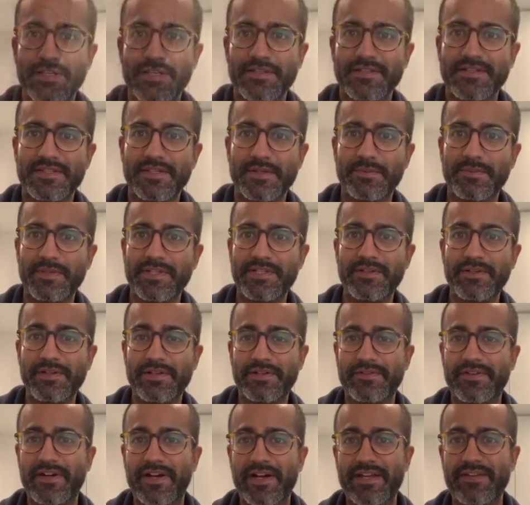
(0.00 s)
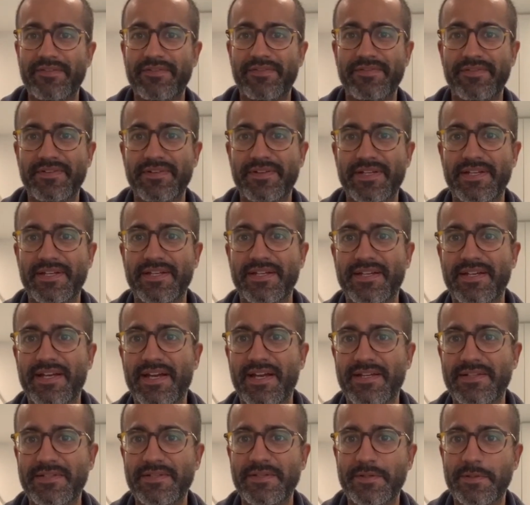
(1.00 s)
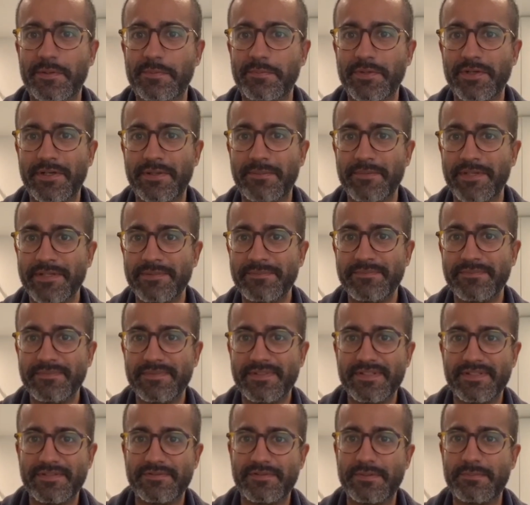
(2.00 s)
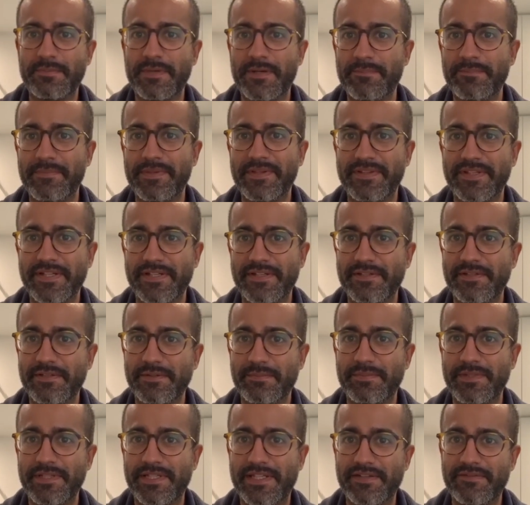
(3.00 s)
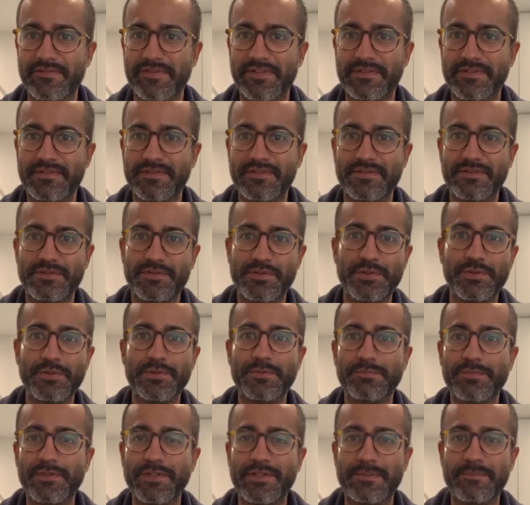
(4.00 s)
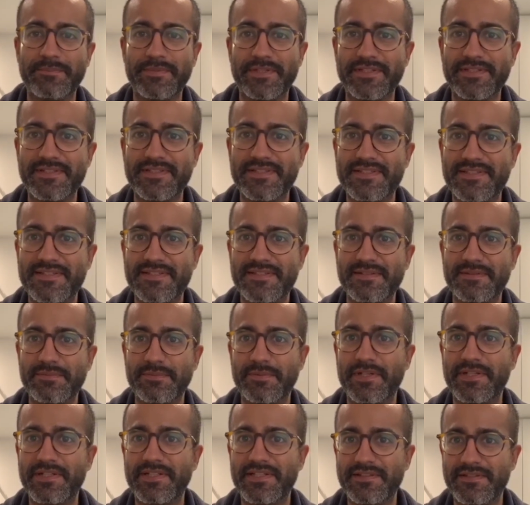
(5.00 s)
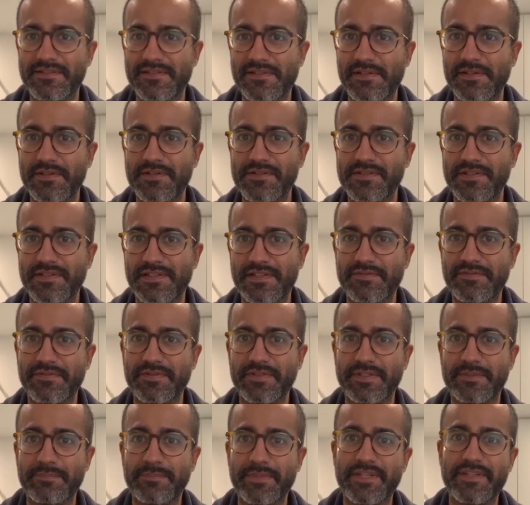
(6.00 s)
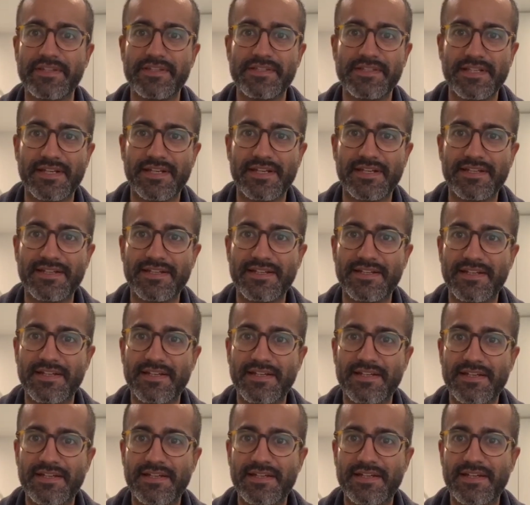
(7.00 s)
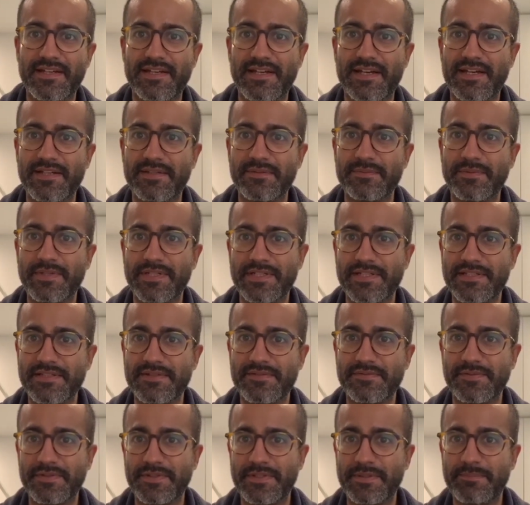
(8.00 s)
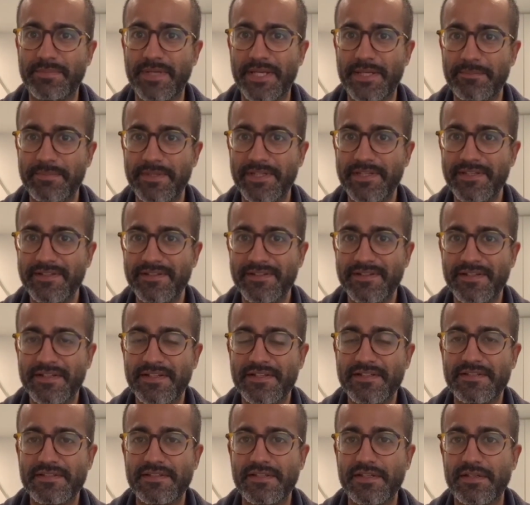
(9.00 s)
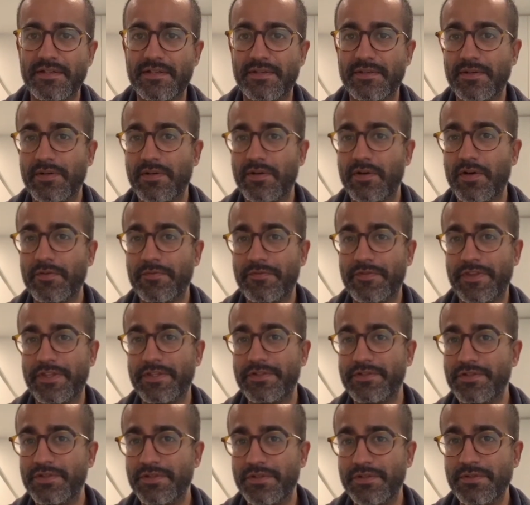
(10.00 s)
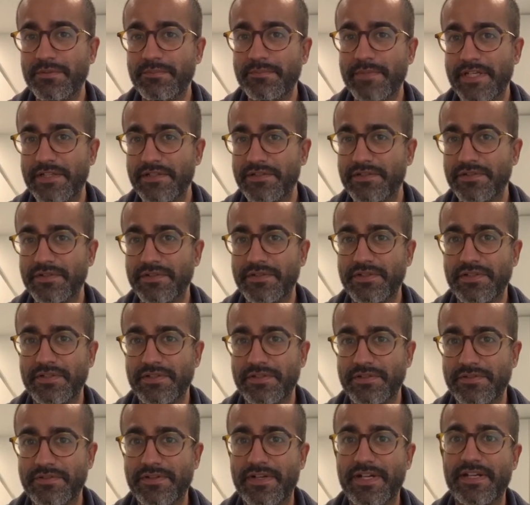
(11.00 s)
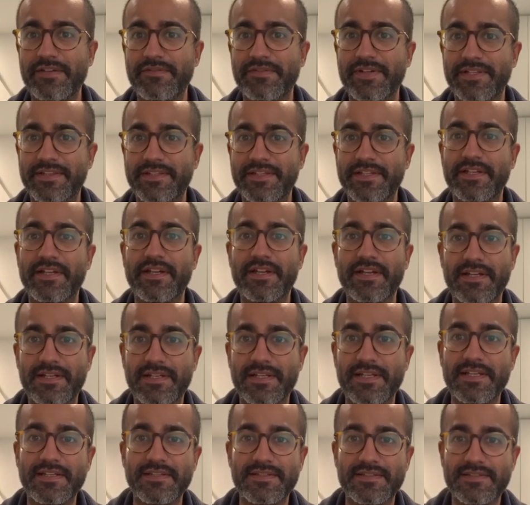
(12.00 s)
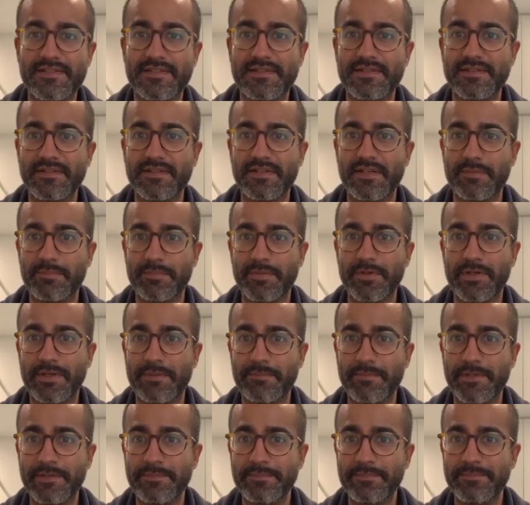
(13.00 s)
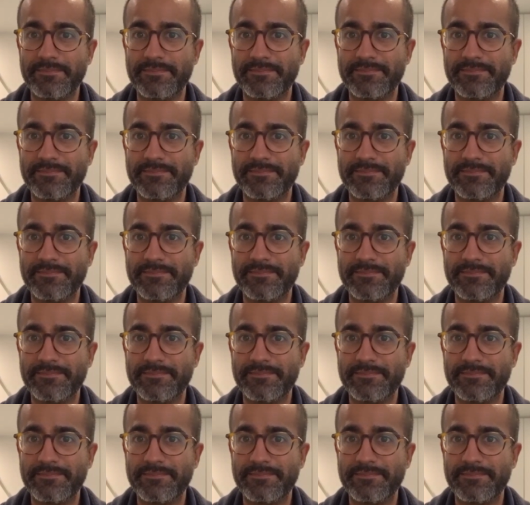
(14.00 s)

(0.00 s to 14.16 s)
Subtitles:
So when you arrive at your appointment, remember that you'll be given 2 appointments. One is usually for the mother check and one is for the baby. So of the 2, make sure you arrive at the earliest appointment.